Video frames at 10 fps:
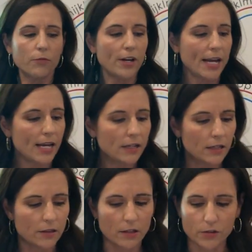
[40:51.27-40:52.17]
read
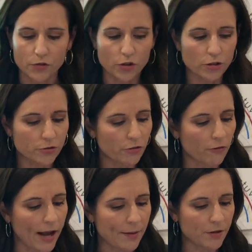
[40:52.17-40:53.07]
this nursery
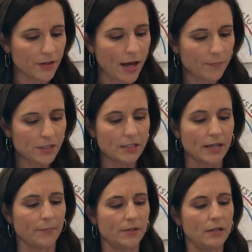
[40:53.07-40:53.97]
rhyme with Humpty
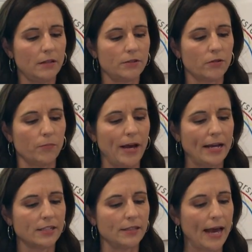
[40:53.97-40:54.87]
Dumpty, let's go
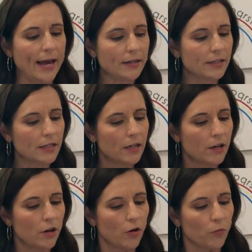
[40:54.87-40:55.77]
back to that,
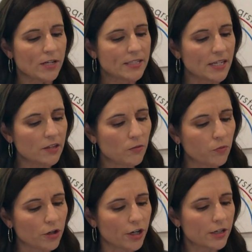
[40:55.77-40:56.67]
we see the
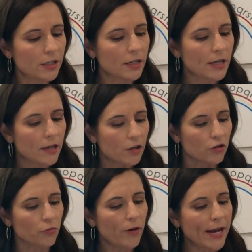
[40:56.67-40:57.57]
word
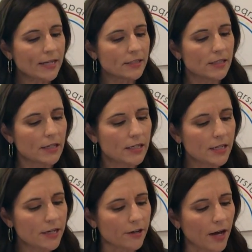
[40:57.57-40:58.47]
great in
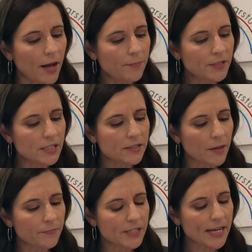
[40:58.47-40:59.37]
here. Humpty
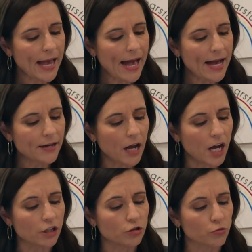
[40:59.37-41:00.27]
Dumpty had a